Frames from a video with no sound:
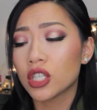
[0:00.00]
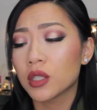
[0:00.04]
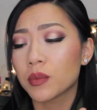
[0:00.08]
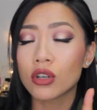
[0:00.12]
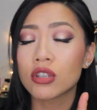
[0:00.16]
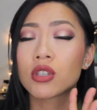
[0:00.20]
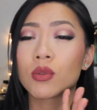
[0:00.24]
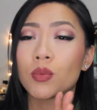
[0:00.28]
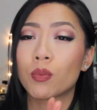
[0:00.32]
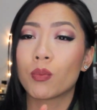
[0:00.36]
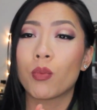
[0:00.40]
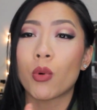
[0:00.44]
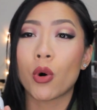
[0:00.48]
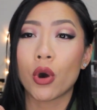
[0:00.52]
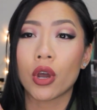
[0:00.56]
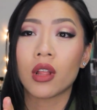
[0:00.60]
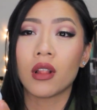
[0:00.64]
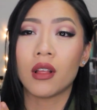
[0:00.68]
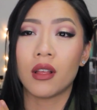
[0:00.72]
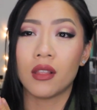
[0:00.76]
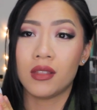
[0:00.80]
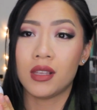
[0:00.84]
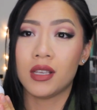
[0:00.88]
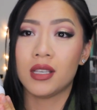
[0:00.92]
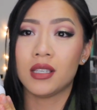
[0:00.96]
I'll
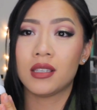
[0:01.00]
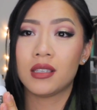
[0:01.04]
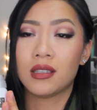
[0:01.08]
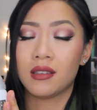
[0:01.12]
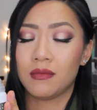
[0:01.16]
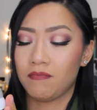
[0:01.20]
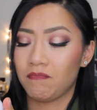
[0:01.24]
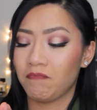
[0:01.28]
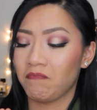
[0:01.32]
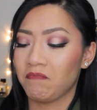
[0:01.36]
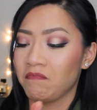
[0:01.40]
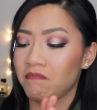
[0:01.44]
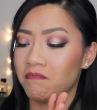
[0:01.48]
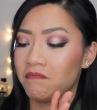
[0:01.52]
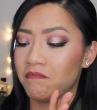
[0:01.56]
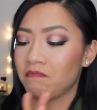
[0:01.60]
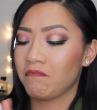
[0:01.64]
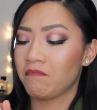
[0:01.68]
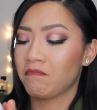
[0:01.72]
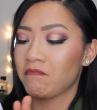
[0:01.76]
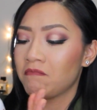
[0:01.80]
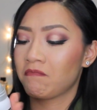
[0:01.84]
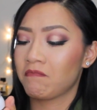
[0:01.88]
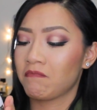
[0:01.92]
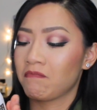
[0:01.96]
spoil on this
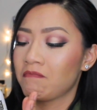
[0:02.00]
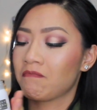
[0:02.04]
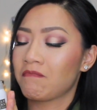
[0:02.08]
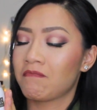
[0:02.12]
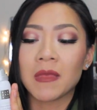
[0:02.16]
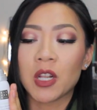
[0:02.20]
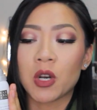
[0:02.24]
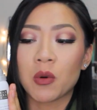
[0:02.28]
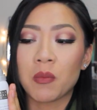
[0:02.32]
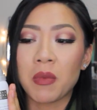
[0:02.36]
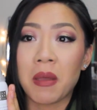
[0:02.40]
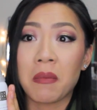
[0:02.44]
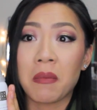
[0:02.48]
little